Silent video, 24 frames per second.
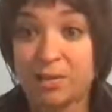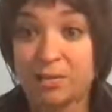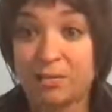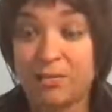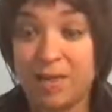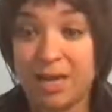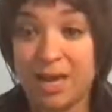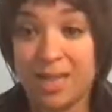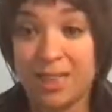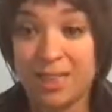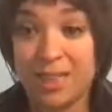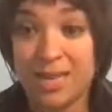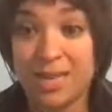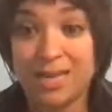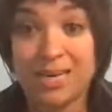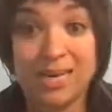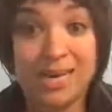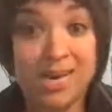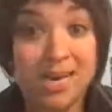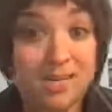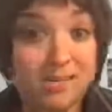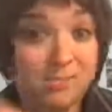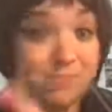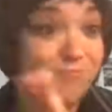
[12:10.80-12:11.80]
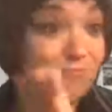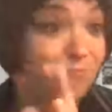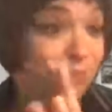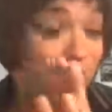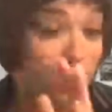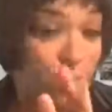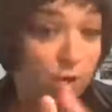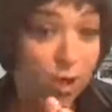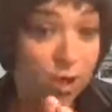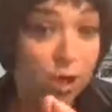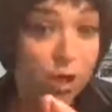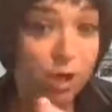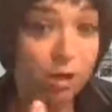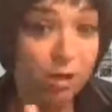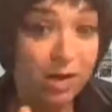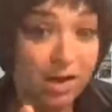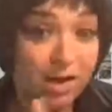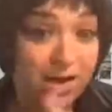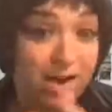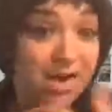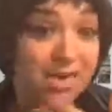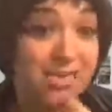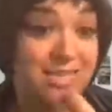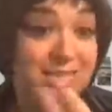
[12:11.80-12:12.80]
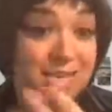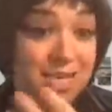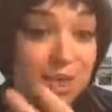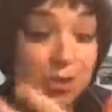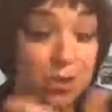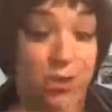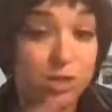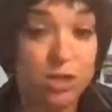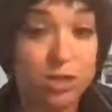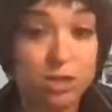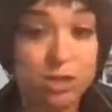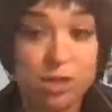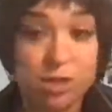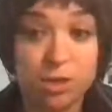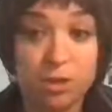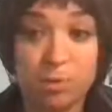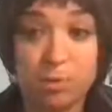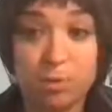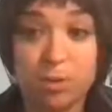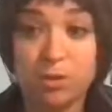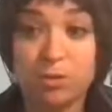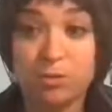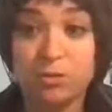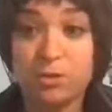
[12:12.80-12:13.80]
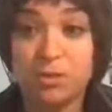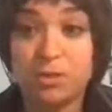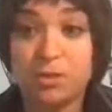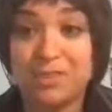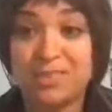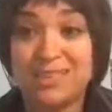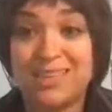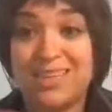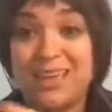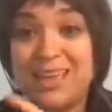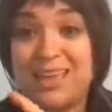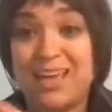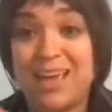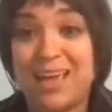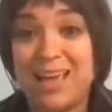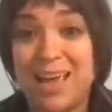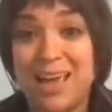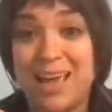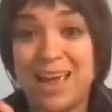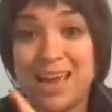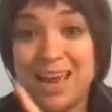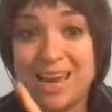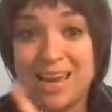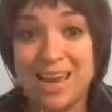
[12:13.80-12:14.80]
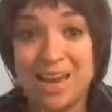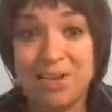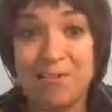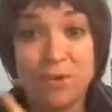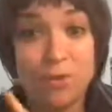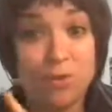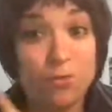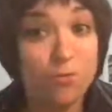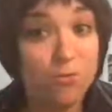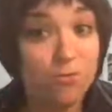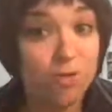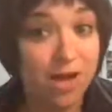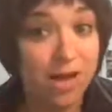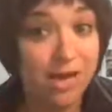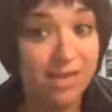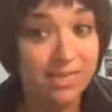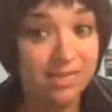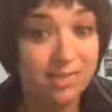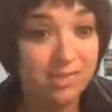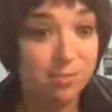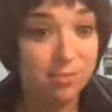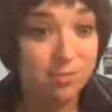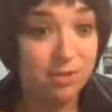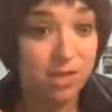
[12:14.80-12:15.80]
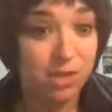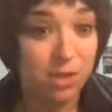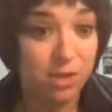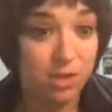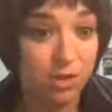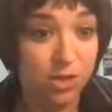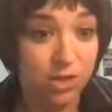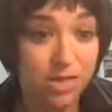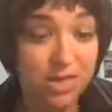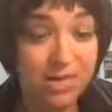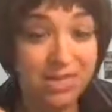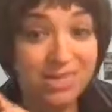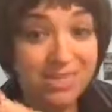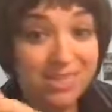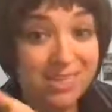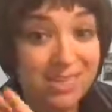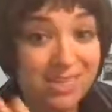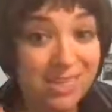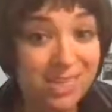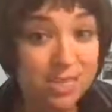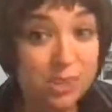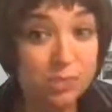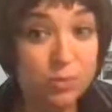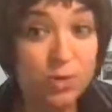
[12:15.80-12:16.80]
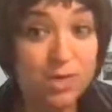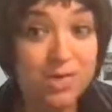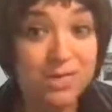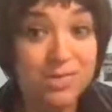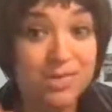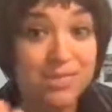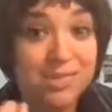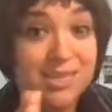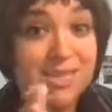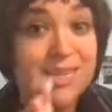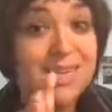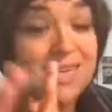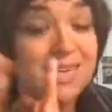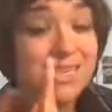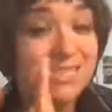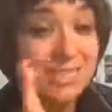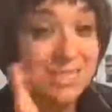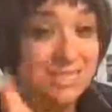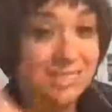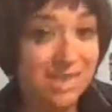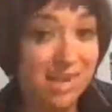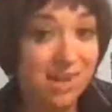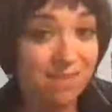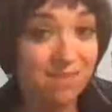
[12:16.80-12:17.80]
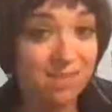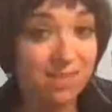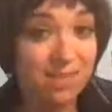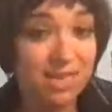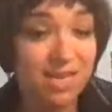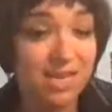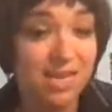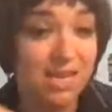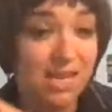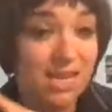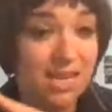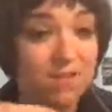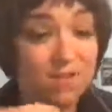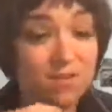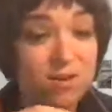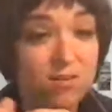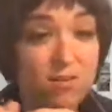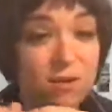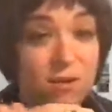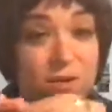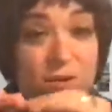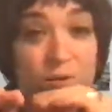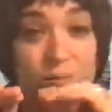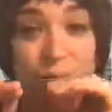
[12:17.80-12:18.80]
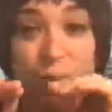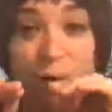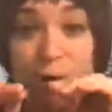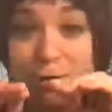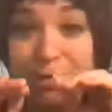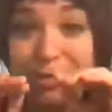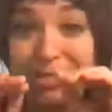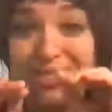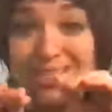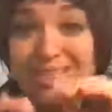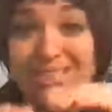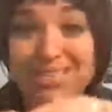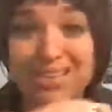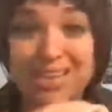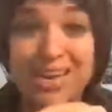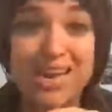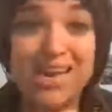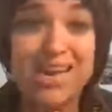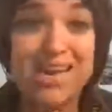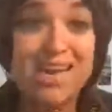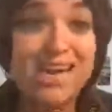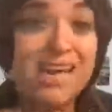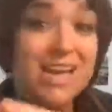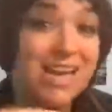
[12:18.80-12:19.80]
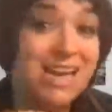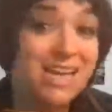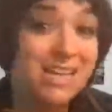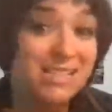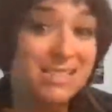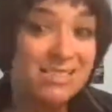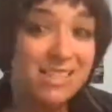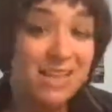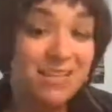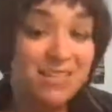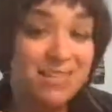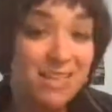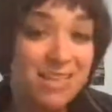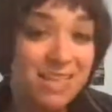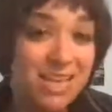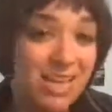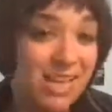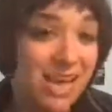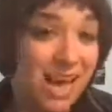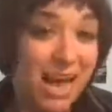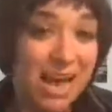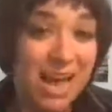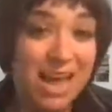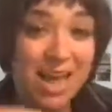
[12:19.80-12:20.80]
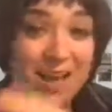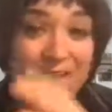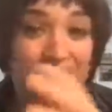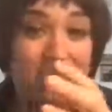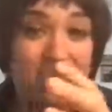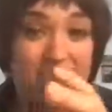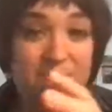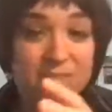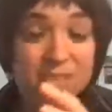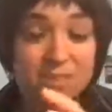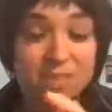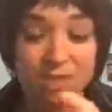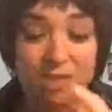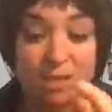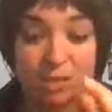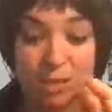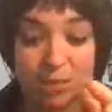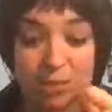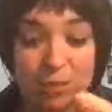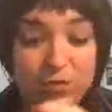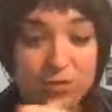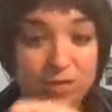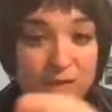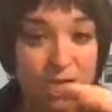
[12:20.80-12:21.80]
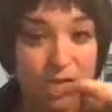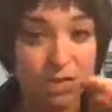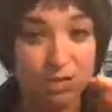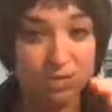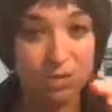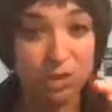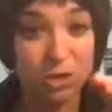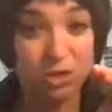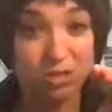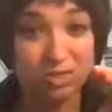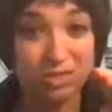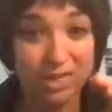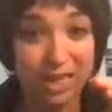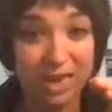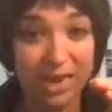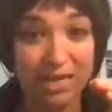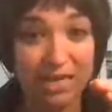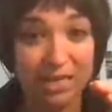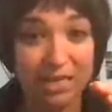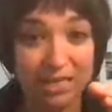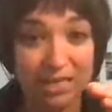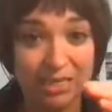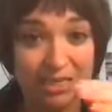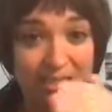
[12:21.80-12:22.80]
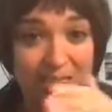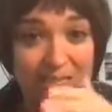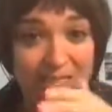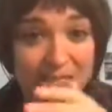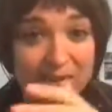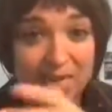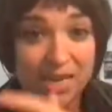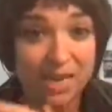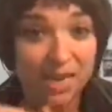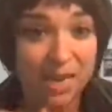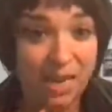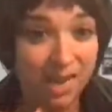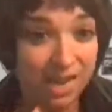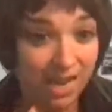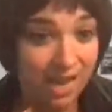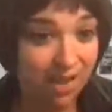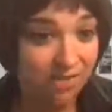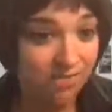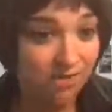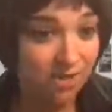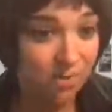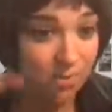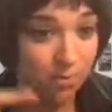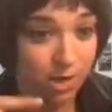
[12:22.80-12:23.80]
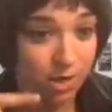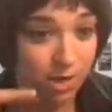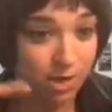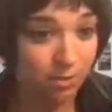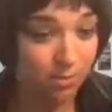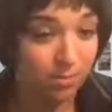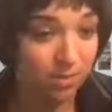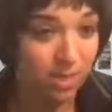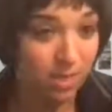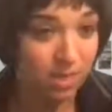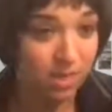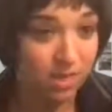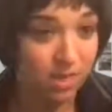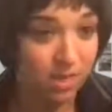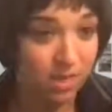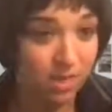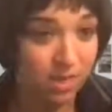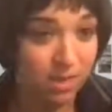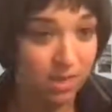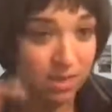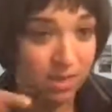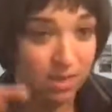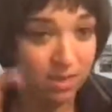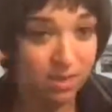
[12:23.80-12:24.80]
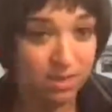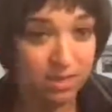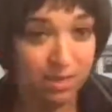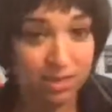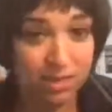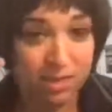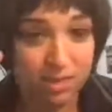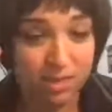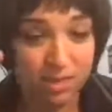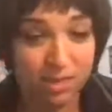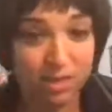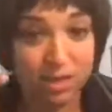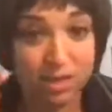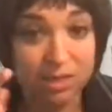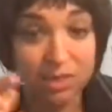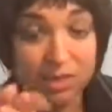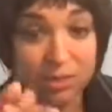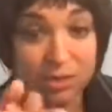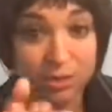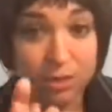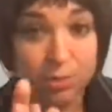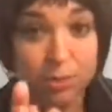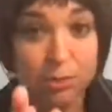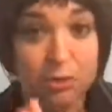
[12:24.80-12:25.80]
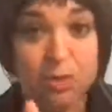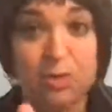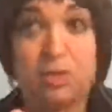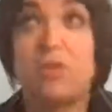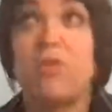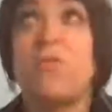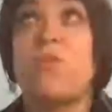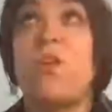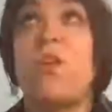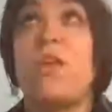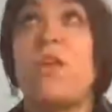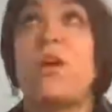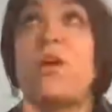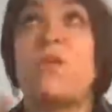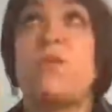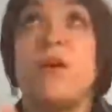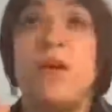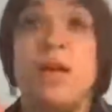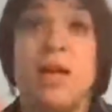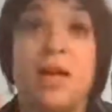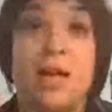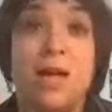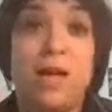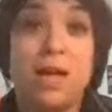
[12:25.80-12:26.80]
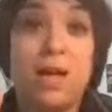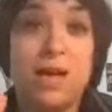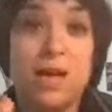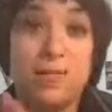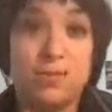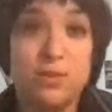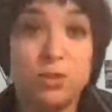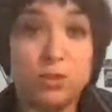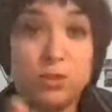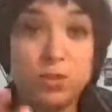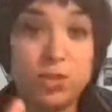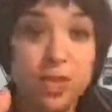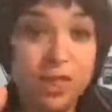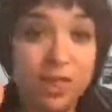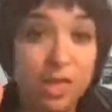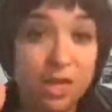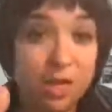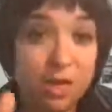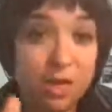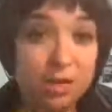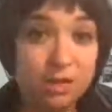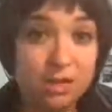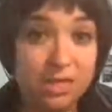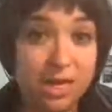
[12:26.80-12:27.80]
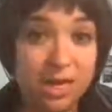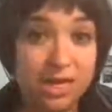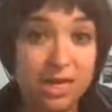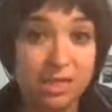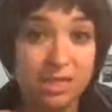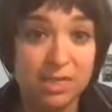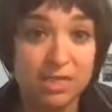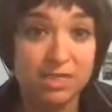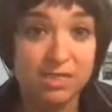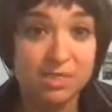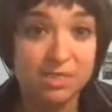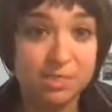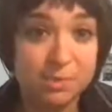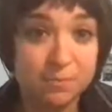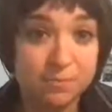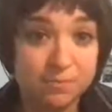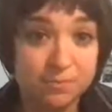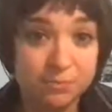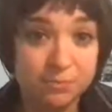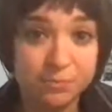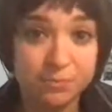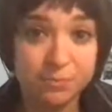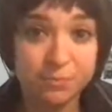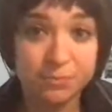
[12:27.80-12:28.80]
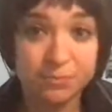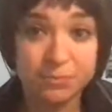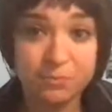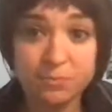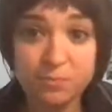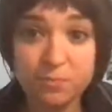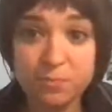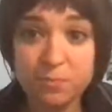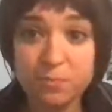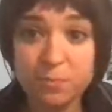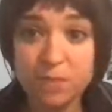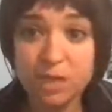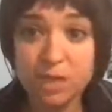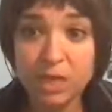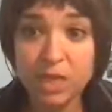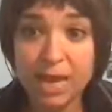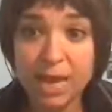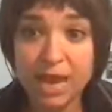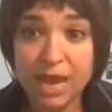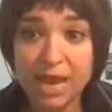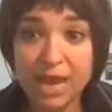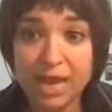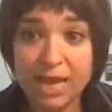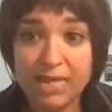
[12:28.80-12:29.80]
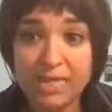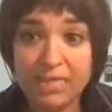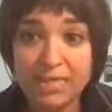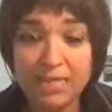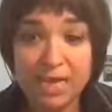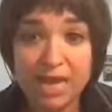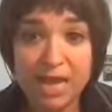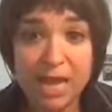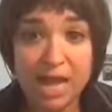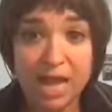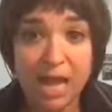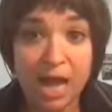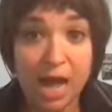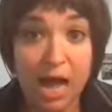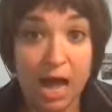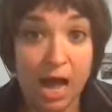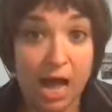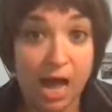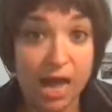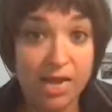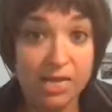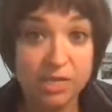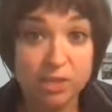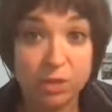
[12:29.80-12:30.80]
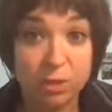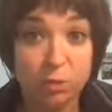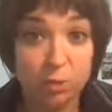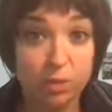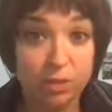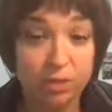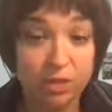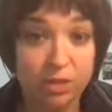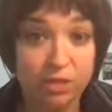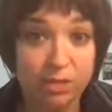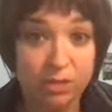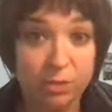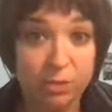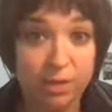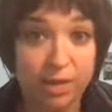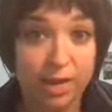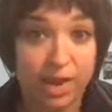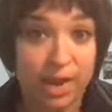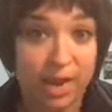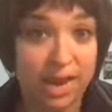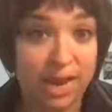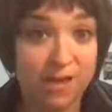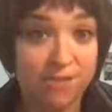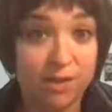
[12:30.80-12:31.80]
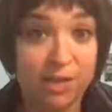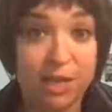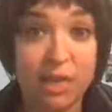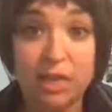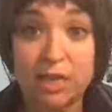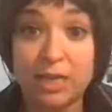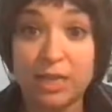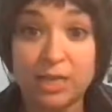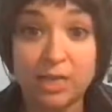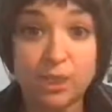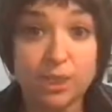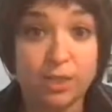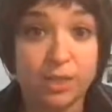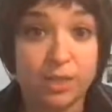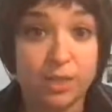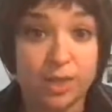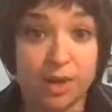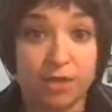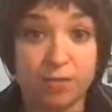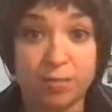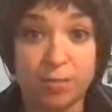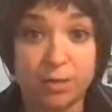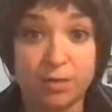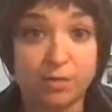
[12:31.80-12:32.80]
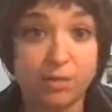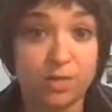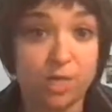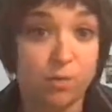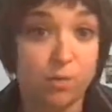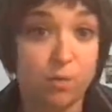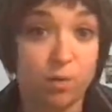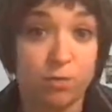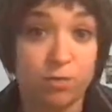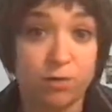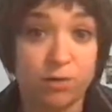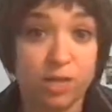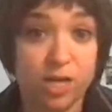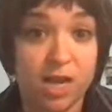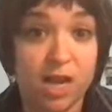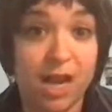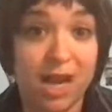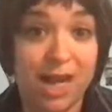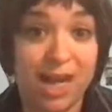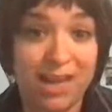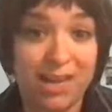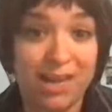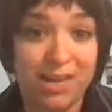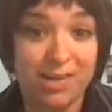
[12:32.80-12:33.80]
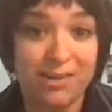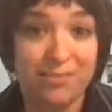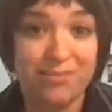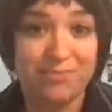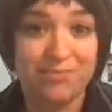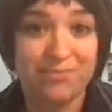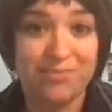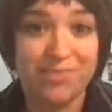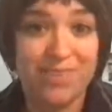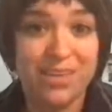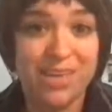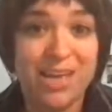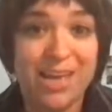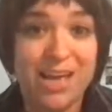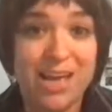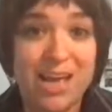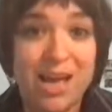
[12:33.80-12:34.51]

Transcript: And then again, you can curate content. You can share the posts. And if you find something good, guess what? Save the link. Even if you don't post it today, save the link. I have this tool that I use called Dynalist. I have it in the description of this video. I have a tool I like called Dynalist. And I squirrel things away. I have a collection that I've built up over time